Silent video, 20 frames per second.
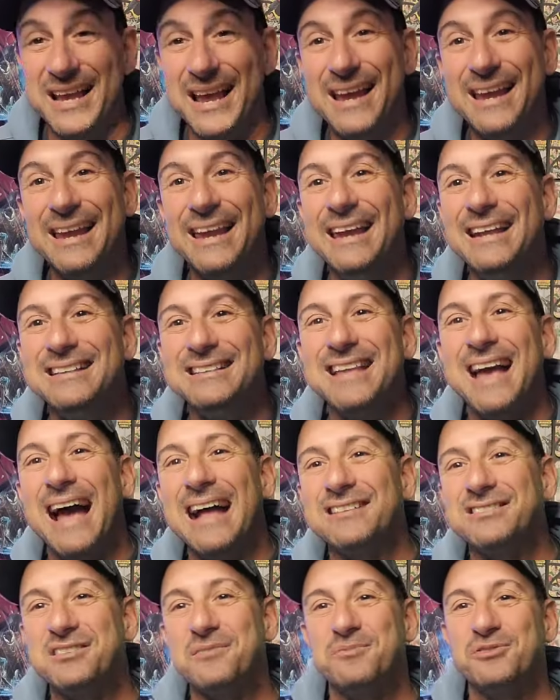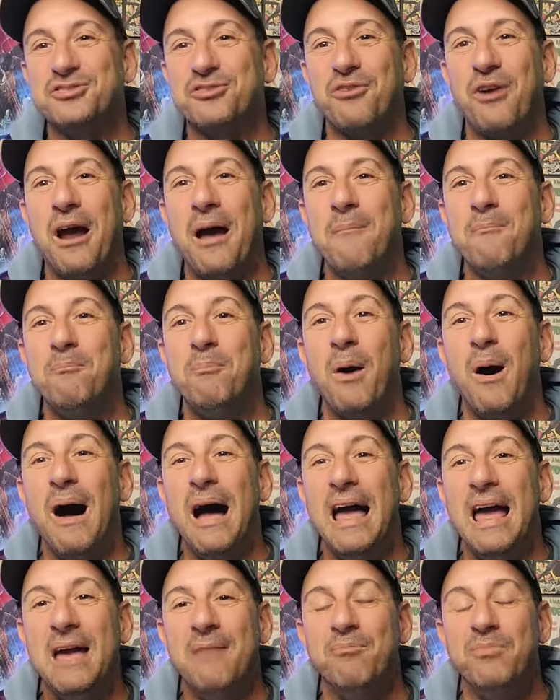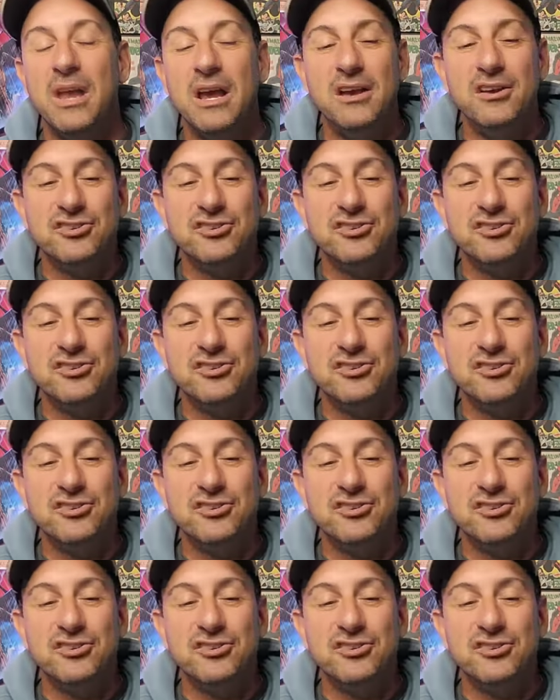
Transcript: Hit that subscribe button.